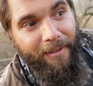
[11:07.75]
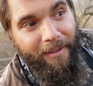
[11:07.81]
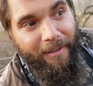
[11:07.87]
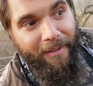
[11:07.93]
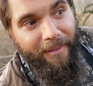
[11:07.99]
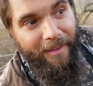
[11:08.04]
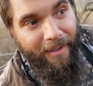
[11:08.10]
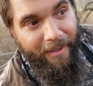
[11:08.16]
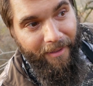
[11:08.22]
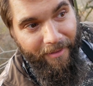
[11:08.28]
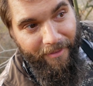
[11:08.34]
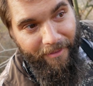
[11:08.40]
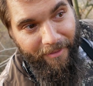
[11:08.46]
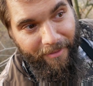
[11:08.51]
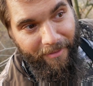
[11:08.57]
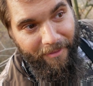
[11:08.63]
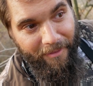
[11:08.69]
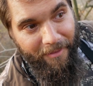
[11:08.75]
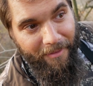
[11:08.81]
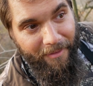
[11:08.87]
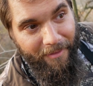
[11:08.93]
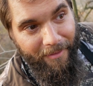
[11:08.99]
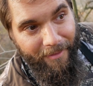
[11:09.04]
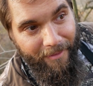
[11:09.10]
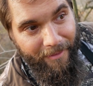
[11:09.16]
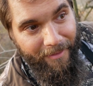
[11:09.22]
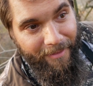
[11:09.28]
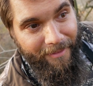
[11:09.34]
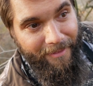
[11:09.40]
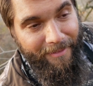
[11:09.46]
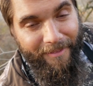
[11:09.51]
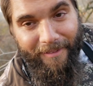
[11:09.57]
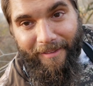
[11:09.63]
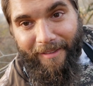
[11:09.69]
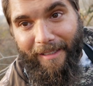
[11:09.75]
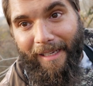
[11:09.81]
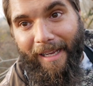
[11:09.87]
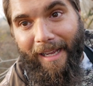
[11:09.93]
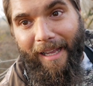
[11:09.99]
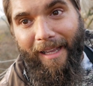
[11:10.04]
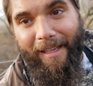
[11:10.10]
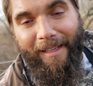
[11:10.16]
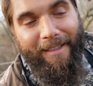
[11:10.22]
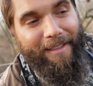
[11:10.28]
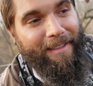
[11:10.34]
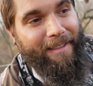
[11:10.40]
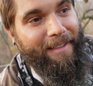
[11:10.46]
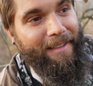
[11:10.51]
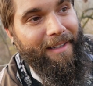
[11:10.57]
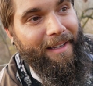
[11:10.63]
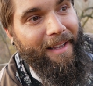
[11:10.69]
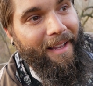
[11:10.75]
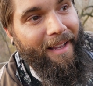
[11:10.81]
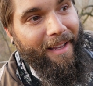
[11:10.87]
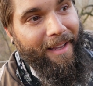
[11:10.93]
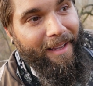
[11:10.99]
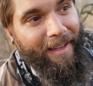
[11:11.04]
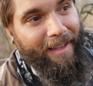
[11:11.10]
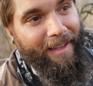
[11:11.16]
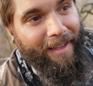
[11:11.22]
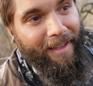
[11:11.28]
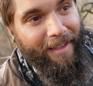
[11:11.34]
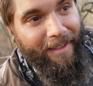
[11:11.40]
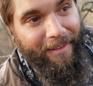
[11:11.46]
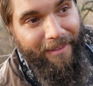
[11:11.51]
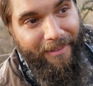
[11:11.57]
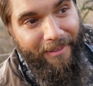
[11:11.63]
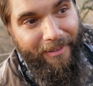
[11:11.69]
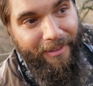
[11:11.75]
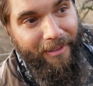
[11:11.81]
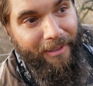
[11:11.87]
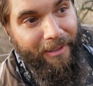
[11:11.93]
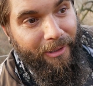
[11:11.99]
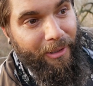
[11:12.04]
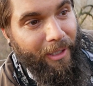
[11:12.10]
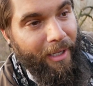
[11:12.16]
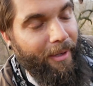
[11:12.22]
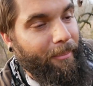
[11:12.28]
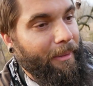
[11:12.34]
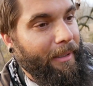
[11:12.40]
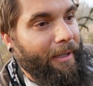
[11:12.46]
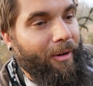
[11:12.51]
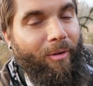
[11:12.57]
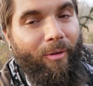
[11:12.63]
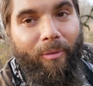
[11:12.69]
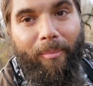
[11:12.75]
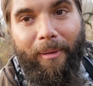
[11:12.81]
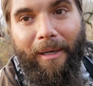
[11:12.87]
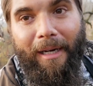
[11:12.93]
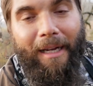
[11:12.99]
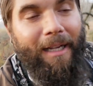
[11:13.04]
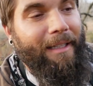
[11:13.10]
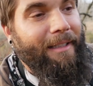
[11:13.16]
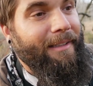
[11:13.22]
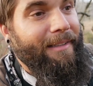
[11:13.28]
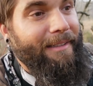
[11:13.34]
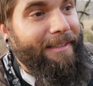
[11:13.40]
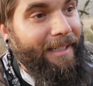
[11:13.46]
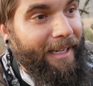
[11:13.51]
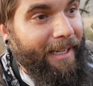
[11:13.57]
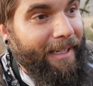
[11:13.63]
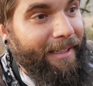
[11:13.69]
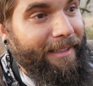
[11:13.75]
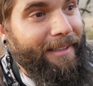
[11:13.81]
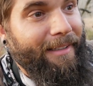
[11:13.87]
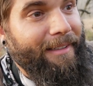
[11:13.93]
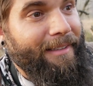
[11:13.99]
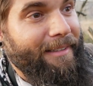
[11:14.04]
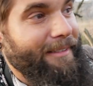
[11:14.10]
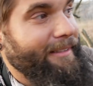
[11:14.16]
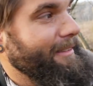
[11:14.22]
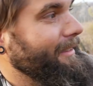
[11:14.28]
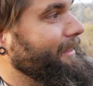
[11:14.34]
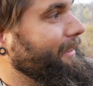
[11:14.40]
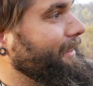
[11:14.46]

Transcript: And then I see a guy, and it, I'm like, oh my God, this guy is